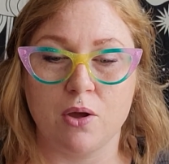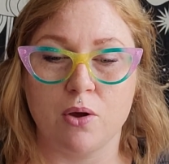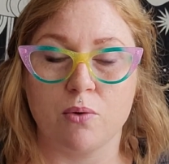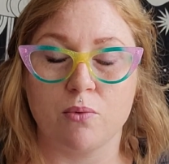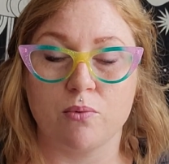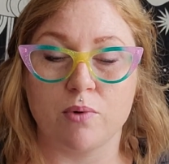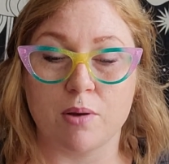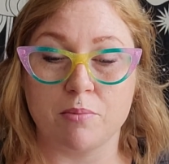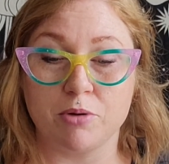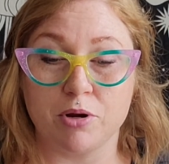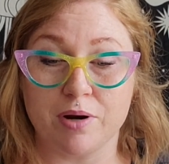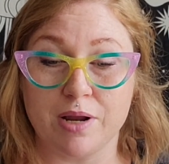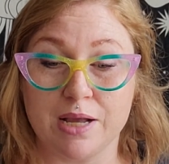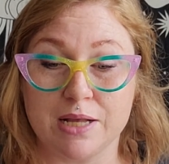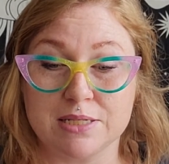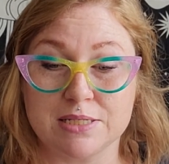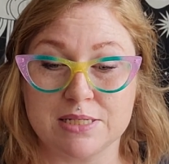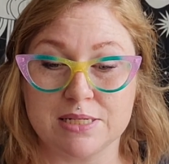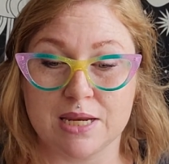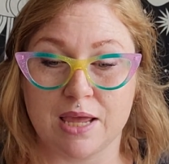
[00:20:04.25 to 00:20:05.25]
Rub your
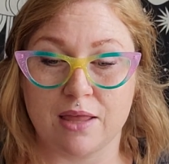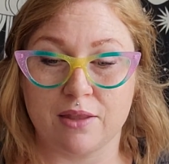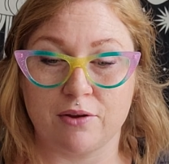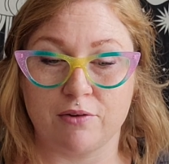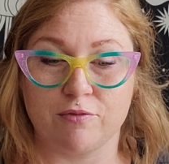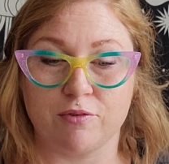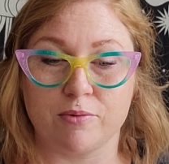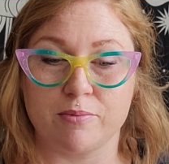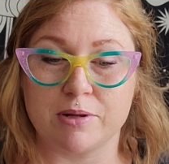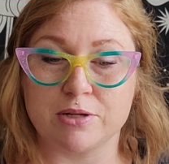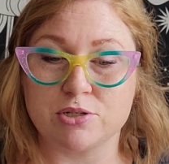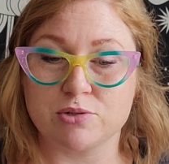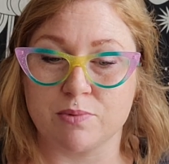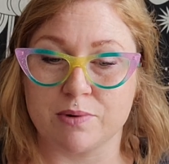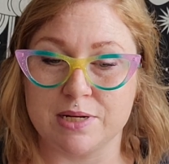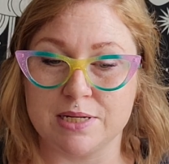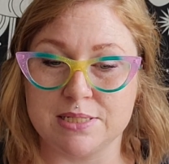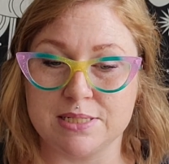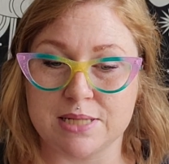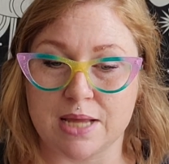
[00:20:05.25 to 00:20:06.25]
hands together for about
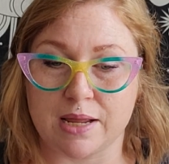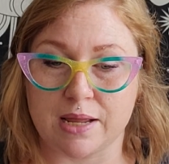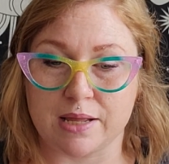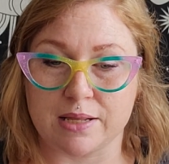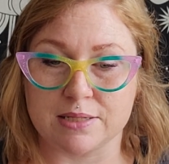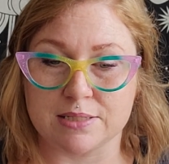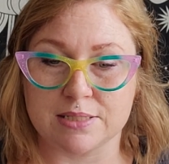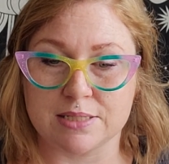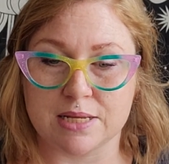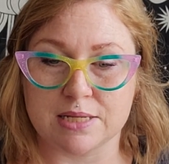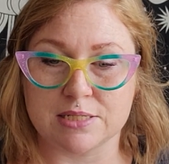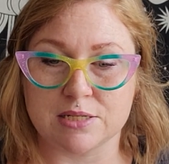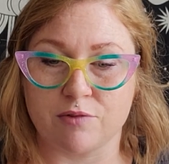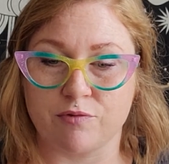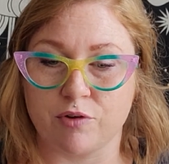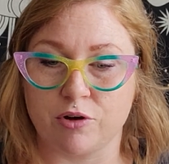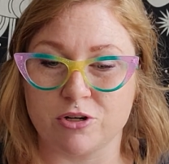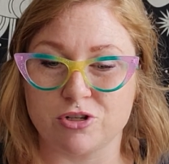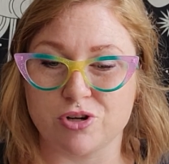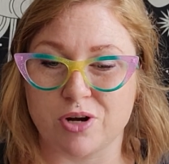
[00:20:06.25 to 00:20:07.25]
20 seconds as if
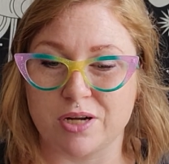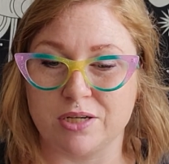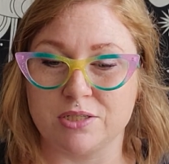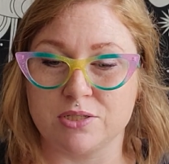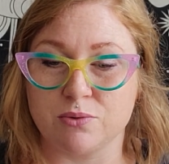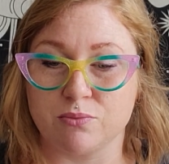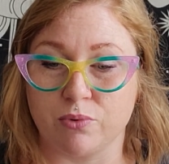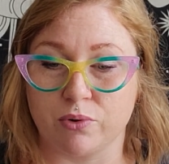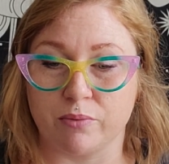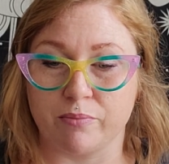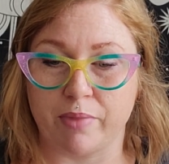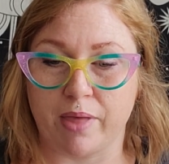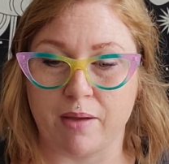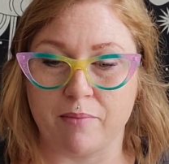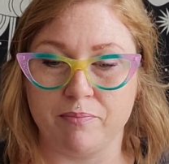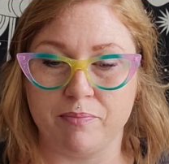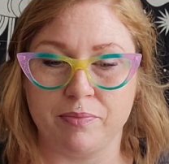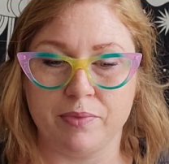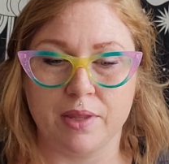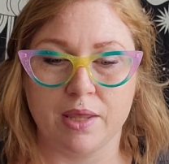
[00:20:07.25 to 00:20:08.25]
you're trying to warm
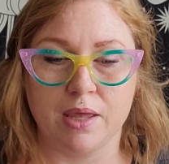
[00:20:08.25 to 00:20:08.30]
them,